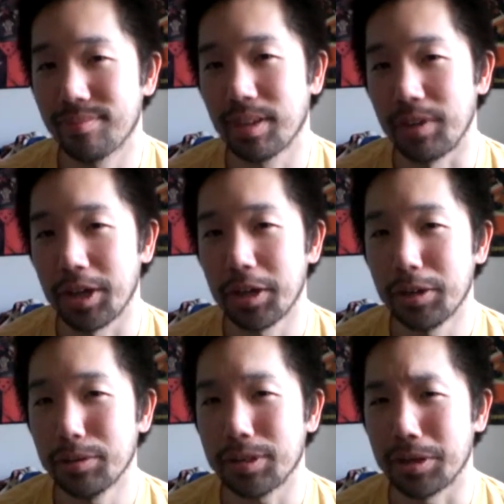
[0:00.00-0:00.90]

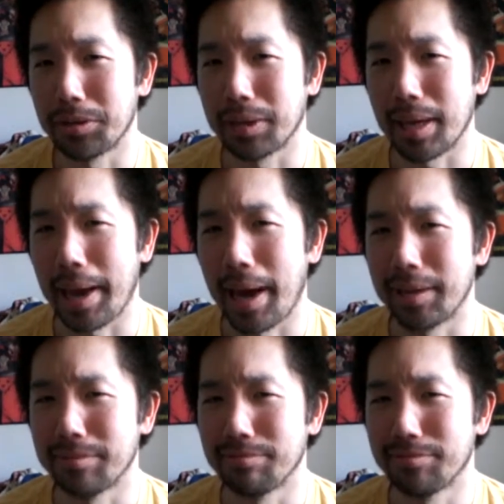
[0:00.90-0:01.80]
video. So yeah,
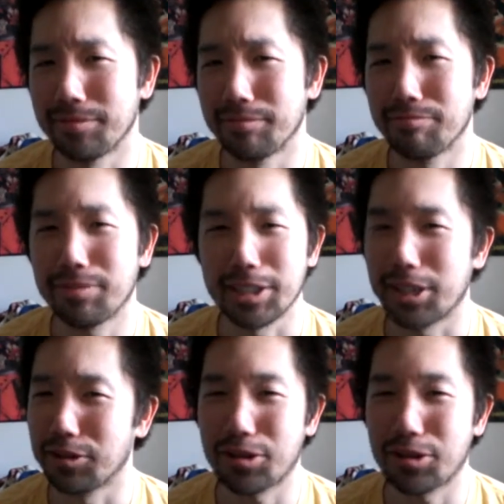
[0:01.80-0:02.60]
please don't